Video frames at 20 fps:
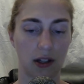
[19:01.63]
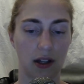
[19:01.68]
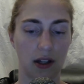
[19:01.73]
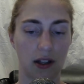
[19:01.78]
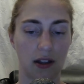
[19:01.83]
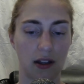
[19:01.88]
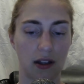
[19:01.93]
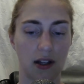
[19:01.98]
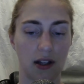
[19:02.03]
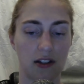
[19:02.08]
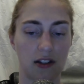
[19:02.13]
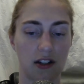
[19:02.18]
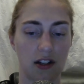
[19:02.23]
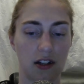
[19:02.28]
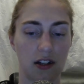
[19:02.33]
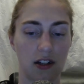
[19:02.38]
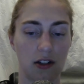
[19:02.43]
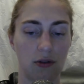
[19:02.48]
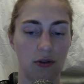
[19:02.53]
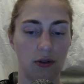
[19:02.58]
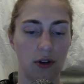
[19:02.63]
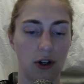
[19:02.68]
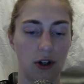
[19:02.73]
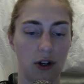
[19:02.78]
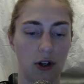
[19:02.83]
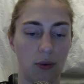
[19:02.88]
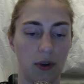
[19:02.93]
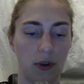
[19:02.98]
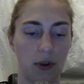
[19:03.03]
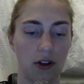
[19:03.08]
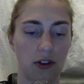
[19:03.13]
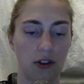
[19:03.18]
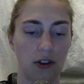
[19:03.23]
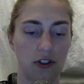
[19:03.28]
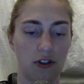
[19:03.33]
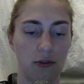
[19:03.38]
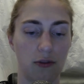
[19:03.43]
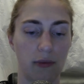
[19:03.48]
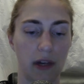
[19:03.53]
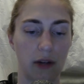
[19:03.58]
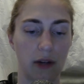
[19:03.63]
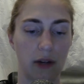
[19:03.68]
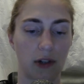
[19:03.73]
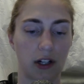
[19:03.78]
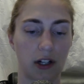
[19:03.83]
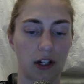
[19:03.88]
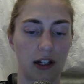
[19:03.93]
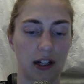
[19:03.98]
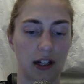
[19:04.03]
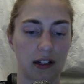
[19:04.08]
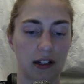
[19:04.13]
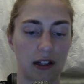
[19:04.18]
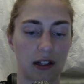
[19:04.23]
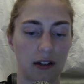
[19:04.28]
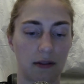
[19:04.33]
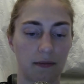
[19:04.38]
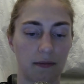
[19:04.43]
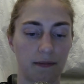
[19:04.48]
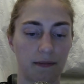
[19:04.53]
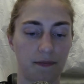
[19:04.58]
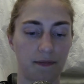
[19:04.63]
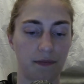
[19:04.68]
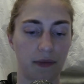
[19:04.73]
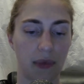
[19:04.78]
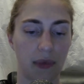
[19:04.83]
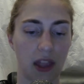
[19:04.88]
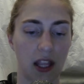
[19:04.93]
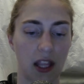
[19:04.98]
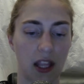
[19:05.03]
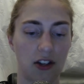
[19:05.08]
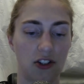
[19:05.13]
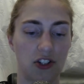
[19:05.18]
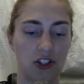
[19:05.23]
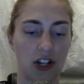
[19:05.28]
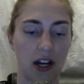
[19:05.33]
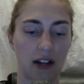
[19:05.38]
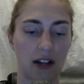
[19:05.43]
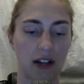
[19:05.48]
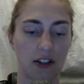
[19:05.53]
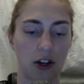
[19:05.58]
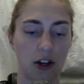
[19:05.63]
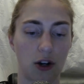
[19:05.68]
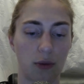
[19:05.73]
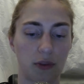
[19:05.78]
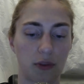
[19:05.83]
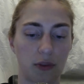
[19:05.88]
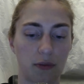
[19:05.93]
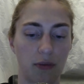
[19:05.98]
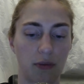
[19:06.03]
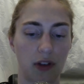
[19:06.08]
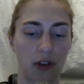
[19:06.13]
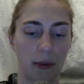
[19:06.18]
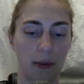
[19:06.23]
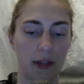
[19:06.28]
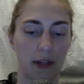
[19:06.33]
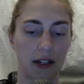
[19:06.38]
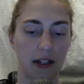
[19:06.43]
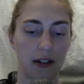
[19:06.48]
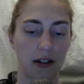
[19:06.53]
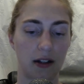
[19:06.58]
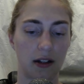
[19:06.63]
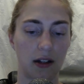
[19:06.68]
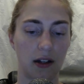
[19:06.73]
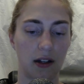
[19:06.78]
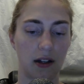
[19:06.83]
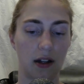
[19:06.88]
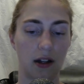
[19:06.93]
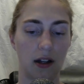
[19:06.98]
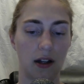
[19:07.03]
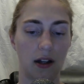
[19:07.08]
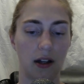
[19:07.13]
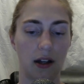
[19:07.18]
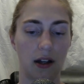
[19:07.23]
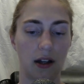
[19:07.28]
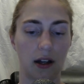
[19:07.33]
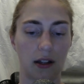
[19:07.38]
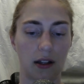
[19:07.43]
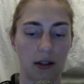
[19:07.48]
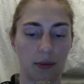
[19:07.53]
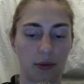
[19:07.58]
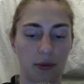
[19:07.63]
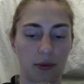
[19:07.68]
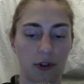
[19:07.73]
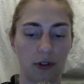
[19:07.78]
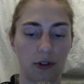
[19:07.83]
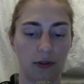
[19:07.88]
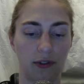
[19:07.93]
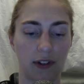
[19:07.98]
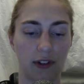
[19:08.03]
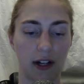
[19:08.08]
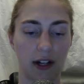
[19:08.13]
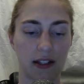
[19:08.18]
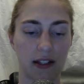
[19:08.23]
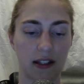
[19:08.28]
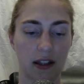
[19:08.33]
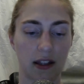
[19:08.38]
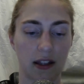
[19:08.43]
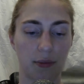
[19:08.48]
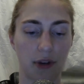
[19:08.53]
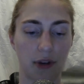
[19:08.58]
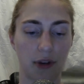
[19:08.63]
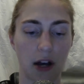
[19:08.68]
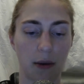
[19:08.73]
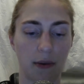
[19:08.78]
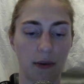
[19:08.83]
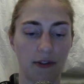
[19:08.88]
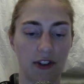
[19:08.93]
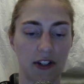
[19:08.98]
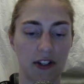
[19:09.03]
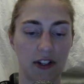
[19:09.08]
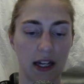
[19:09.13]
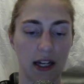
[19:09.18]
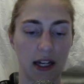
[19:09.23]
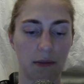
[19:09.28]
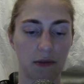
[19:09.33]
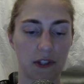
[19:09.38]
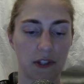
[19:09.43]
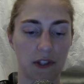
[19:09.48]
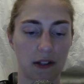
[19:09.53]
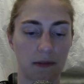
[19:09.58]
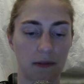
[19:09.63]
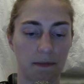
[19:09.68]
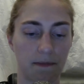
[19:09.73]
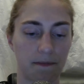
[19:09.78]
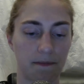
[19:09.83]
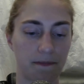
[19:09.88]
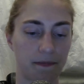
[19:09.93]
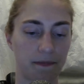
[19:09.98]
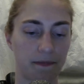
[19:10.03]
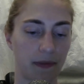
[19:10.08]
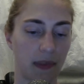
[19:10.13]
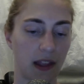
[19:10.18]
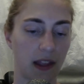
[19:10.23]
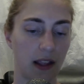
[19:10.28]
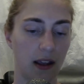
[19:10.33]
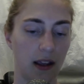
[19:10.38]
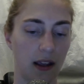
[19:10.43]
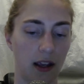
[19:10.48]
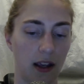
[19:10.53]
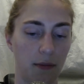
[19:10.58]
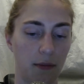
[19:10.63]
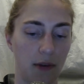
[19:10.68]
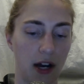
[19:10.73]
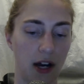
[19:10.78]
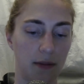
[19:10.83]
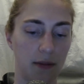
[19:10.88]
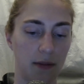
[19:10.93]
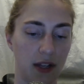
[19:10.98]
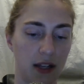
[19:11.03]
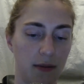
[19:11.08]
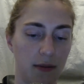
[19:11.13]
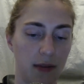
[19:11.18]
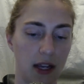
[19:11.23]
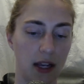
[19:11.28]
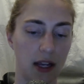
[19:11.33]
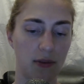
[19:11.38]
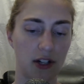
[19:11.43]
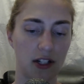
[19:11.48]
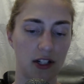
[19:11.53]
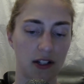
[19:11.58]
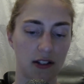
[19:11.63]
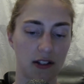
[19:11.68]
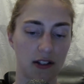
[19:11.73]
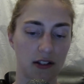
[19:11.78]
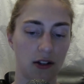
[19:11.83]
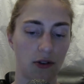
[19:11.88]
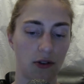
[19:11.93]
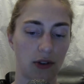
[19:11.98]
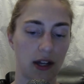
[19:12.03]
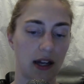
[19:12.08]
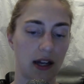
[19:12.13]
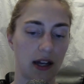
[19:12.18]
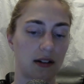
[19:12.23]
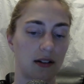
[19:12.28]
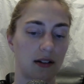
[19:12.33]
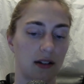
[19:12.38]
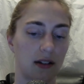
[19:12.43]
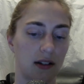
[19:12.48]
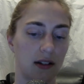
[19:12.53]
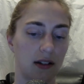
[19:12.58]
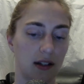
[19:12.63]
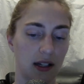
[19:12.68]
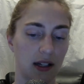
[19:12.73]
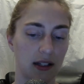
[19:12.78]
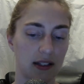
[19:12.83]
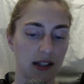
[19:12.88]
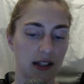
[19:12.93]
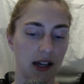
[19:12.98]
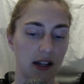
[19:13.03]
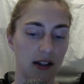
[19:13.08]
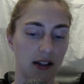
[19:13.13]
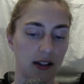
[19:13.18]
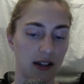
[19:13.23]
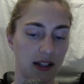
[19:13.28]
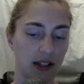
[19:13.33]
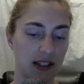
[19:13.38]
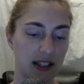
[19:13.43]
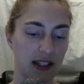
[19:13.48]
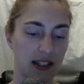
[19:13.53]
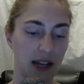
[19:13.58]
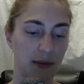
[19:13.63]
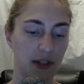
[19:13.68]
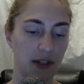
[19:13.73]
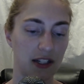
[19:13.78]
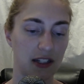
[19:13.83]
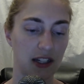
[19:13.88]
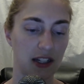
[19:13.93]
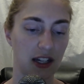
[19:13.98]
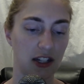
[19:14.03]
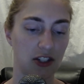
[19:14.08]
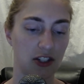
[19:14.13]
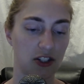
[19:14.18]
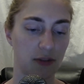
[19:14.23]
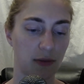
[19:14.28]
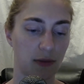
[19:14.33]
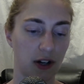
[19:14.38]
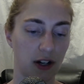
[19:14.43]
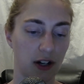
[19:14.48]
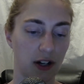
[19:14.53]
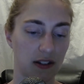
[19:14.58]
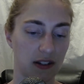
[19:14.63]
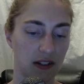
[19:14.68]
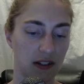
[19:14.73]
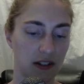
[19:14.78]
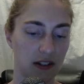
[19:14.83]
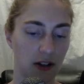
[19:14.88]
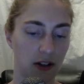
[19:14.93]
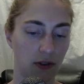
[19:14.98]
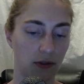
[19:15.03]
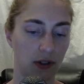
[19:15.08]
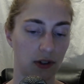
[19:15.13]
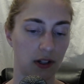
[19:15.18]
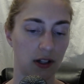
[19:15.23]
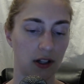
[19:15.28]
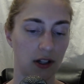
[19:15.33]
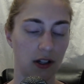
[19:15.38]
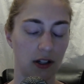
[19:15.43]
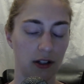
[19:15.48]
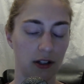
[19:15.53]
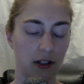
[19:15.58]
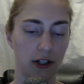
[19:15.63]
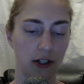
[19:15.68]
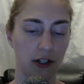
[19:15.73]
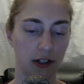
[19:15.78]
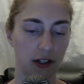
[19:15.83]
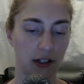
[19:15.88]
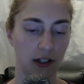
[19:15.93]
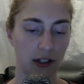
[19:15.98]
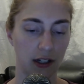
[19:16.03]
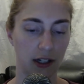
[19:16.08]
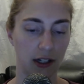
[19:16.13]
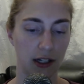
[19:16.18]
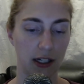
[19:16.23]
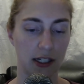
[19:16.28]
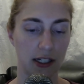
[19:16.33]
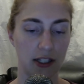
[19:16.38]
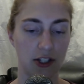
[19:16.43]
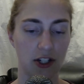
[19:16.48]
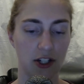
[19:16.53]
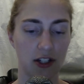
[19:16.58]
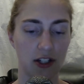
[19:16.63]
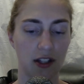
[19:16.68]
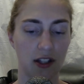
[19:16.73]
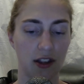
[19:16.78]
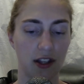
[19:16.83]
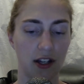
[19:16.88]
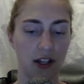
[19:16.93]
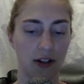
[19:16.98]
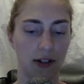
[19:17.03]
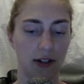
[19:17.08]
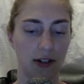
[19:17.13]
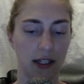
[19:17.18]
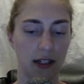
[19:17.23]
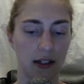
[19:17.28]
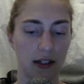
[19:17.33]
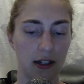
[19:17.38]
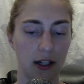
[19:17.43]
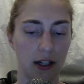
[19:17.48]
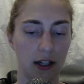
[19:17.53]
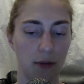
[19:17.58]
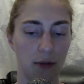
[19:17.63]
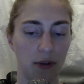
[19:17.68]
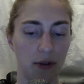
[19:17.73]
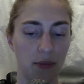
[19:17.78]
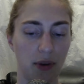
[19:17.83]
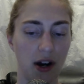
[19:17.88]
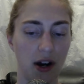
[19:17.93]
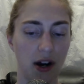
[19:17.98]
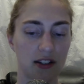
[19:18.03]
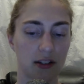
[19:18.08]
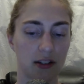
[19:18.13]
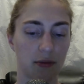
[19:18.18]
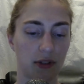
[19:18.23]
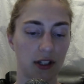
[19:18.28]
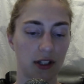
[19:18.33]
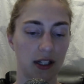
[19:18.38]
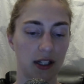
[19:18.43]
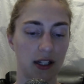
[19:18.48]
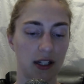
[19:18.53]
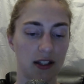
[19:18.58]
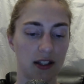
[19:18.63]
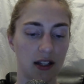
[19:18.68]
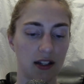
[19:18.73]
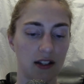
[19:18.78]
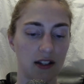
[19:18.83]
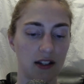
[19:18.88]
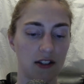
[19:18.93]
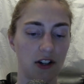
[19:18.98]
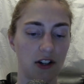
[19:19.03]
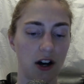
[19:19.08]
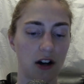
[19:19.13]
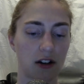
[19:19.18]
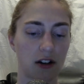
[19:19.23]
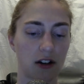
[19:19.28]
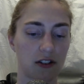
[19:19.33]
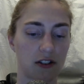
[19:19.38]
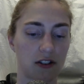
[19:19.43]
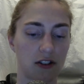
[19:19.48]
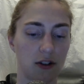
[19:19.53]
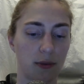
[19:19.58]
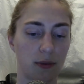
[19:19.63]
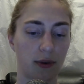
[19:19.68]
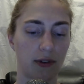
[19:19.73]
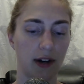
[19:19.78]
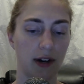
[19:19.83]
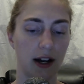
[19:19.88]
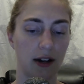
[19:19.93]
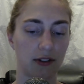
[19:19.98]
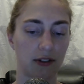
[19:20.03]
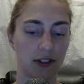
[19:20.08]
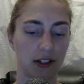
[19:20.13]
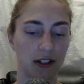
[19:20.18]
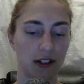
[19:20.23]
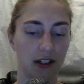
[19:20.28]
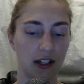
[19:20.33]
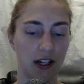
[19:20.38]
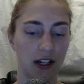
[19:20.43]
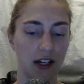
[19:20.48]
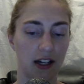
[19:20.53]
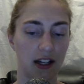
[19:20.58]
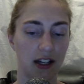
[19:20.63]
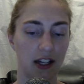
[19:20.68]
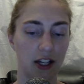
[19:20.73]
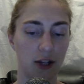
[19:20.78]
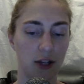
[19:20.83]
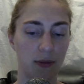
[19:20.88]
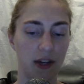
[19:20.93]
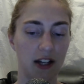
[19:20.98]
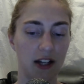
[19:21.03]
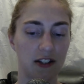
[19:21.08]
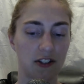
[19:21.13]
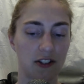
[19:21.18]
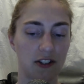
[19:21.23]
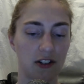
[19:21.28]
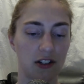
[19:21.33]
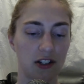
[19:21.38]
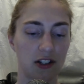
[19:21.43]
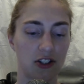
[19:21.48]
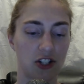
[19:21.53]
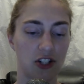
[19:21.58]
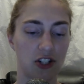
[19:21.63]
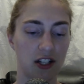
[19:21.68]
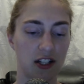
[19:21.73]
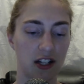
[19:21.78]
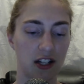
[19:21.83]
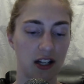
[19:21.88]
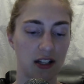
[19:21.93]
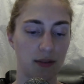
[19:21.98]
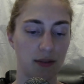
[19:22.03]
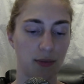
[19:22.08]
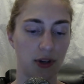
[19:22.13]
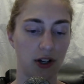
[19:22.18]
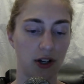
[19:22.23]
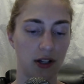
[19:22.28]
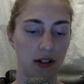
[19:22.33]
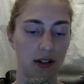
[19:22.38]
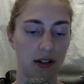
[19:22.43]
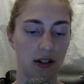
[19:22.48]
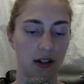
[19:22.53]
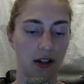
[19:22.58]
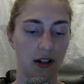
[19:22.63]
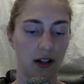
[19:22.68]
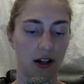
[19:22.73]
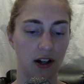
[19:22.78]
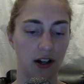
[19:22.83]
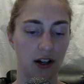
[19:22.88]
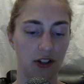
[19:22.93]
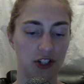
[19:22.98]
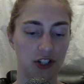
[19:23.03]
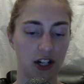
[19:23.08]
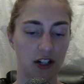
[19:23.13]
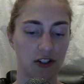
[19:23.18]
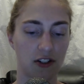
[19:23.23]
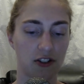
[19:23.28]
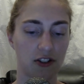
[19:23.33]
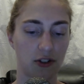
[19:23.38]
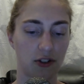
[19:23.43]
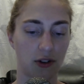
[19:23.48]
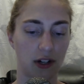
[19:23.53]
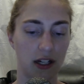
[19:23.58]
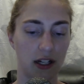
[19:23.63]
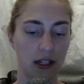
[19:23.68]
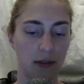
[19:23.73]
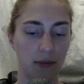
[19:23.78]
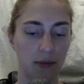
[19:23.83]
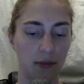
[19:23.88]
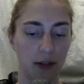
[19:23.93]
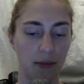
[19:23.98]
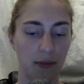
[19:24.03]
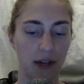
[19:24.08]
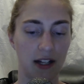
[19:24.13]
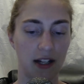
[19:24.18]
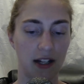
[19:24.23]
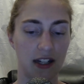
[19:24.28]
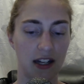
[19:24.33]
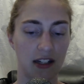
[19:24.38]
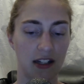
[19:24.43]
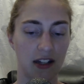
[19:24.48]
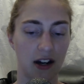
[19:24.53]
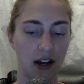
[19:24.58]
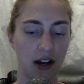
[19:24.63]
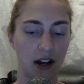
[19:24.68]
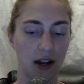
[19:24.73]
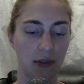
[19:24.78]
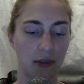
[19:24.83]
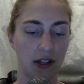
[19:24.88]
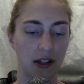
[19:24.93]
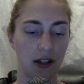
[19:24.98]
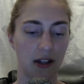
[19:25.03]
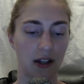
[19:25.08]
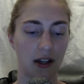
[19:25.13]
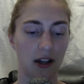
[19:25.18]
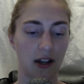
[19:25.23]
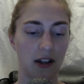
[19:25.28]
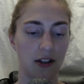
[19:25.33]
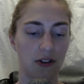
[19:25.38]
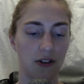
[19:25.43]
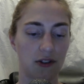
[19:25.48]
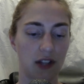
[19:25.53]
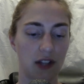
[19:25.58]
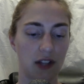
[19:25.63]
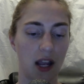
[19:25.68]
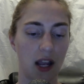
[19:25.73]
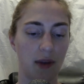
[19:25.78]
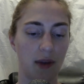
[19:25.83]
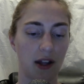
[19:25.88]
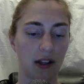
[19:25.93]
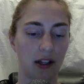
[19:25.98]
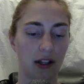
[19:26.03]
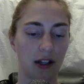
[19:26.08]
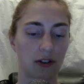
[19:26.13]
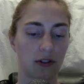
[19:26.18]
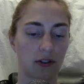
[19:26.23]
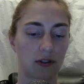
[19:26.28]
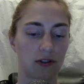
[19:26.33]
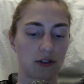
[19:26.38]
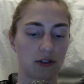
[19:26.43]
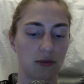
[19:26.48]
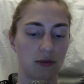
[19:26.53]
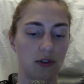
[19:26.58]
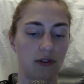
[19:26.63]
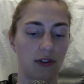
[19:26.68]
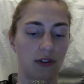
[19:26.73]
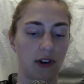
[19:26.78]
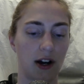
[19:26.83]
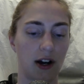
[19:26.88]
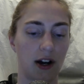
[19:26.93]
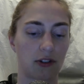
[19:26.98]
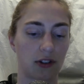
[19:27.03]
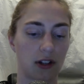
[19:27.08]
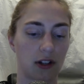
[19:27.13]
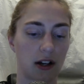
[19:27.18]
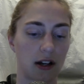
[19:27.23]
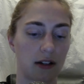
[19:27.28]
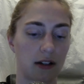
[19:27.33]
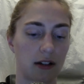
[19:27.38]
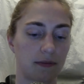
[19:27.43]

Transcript: Thanks to you, we know the two men were connected. Jack's hopes plummeted, and the proof lies at the bottom of the Thames. It might be Mabry doesn't know that. excitement tinged Marcus's tone. Look, it's just a theory, but possibly he sent his daughter to snoop around. Can you make certain she stays put? I'll check her story, but it might take time, and those hay baling crews move around a lot.